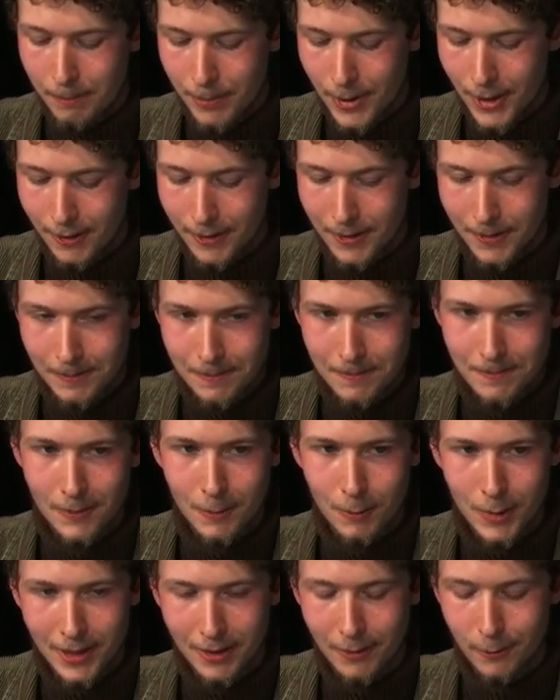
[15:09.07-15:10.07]
But
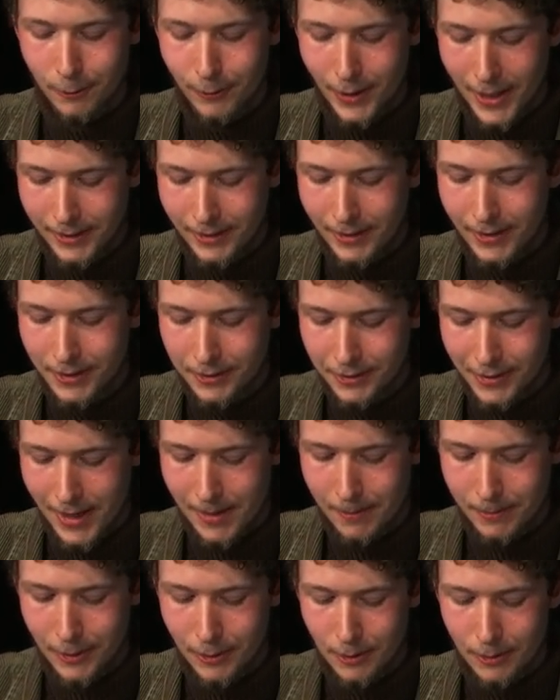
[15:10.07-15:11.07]
we can find an
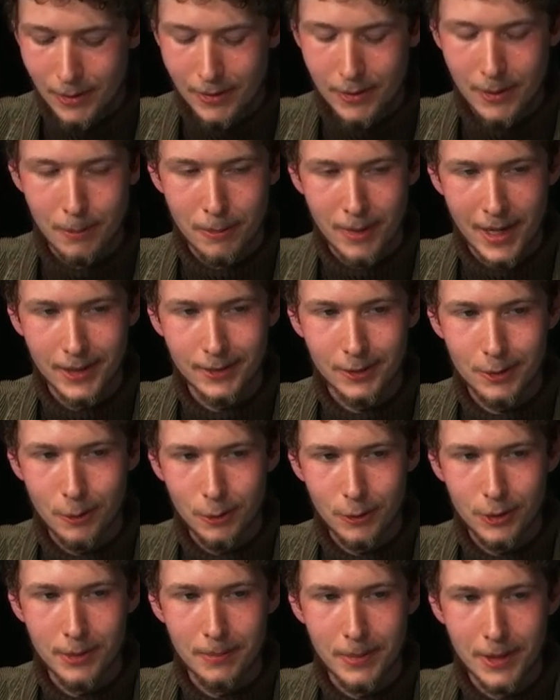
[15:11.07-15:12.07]
example in the
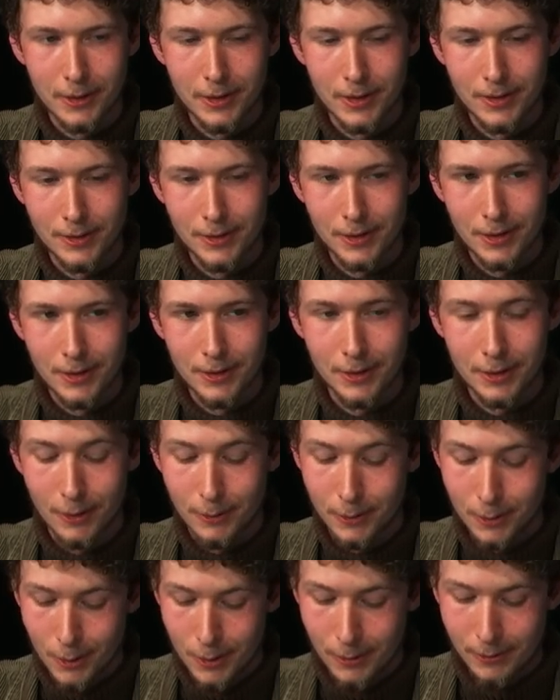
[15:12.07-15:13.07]
practical experiences
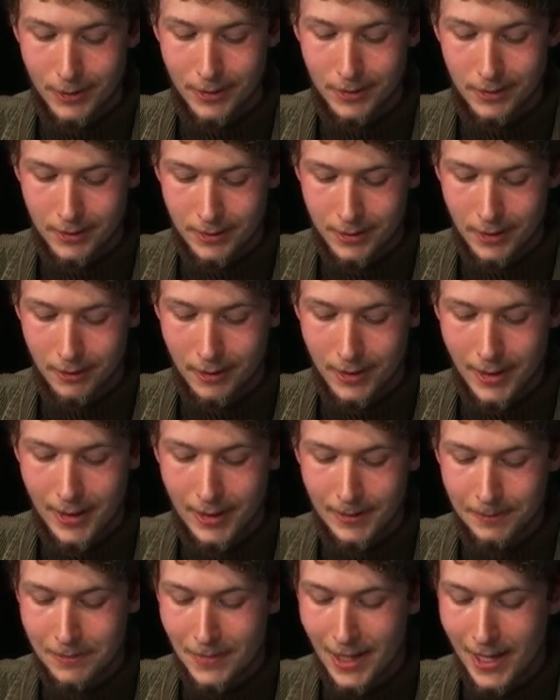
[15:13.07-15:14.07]
of northeast
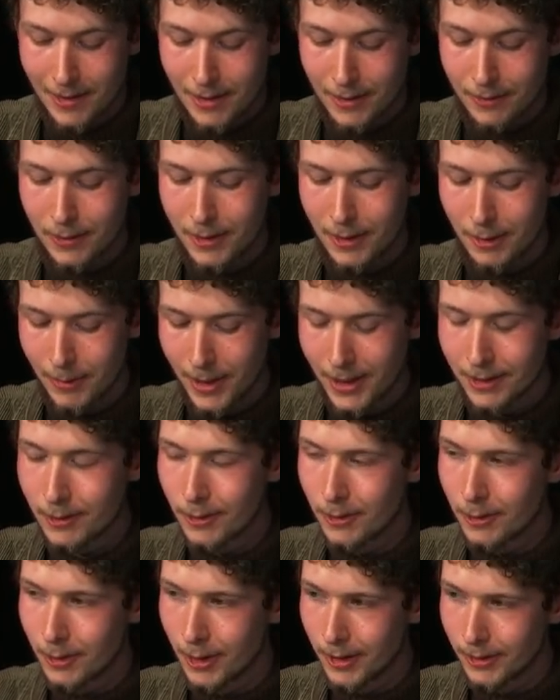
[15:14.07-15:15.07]
Syria and the
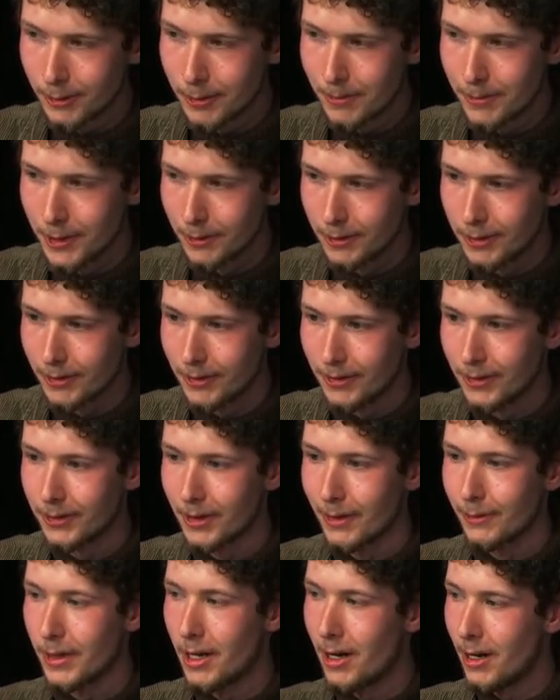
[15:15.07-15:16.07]
theoretical contributions
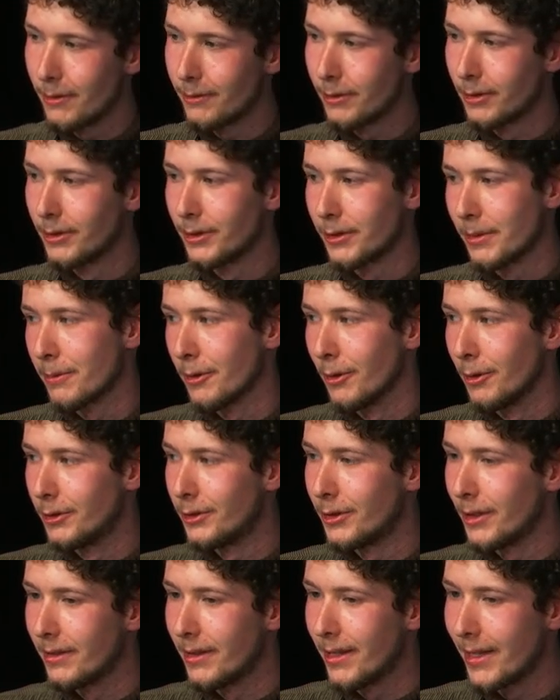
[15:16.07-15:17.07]
of authors
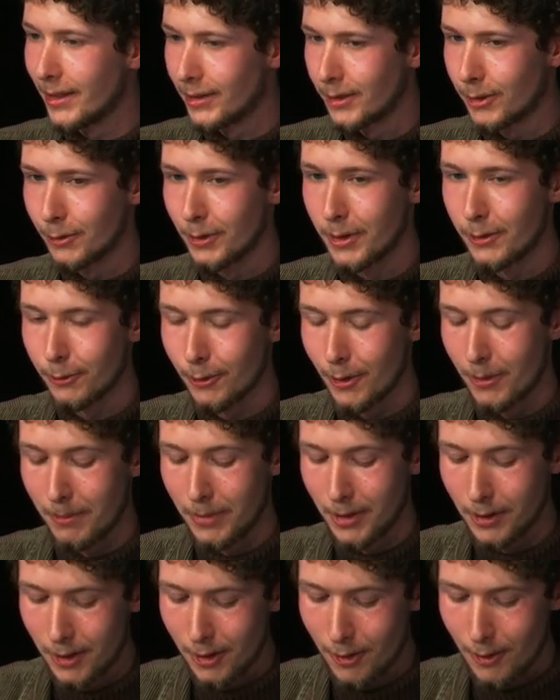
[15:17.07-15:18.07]
approaching history from
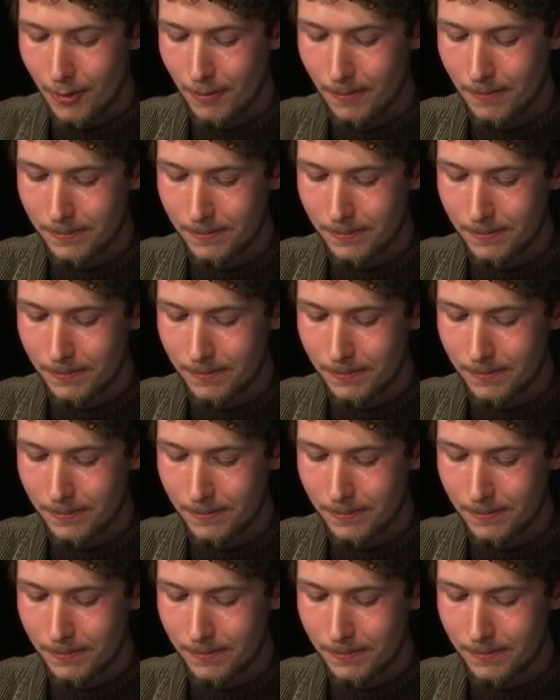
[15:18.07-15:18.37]
below.